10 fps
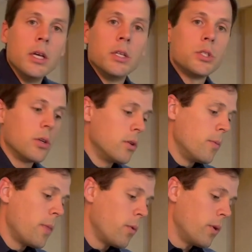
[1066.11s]
So
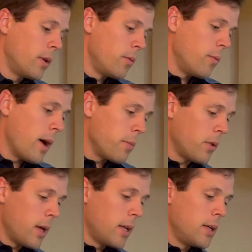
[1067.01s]
what my
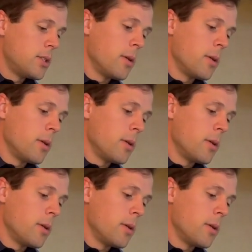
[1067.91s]
plan is,